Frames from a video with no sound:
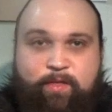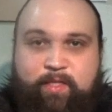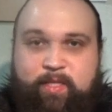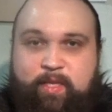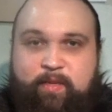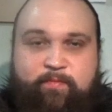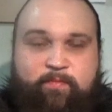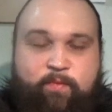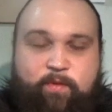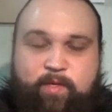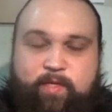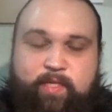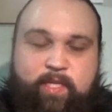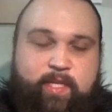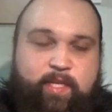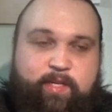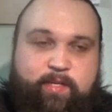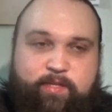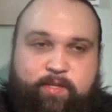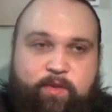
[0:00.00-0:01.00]
13,
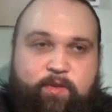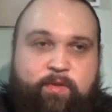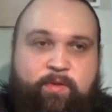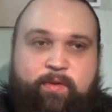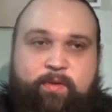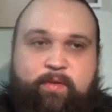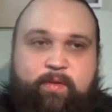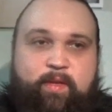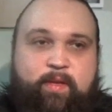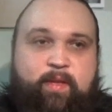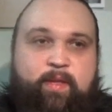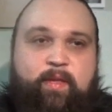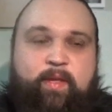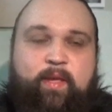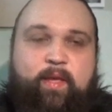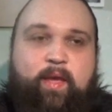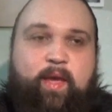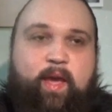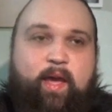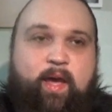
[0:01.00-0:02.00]
14 years old.
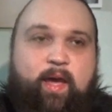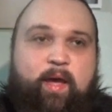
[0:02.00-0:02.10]
Right.